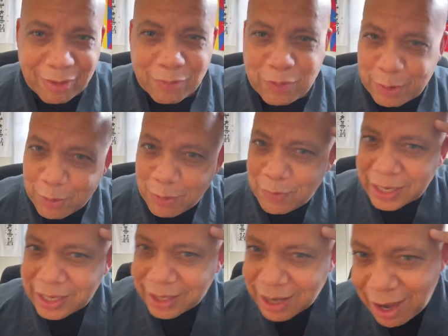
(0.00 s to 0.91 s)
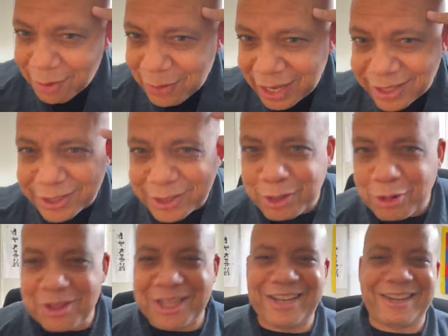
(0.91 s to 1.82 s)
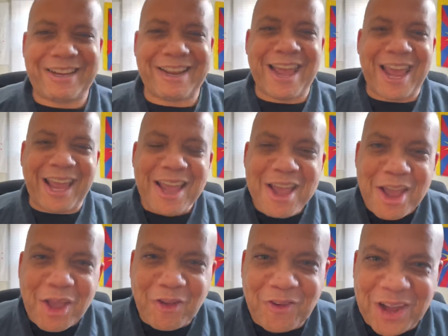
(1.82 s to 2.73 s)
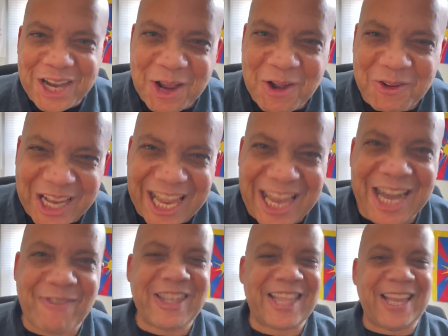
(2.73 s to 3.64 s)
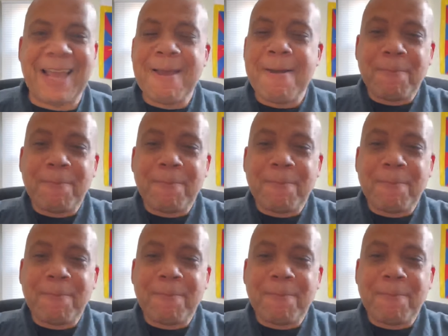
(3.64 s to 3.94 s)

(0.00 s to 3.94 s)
People make comments during the day if I don't get everything.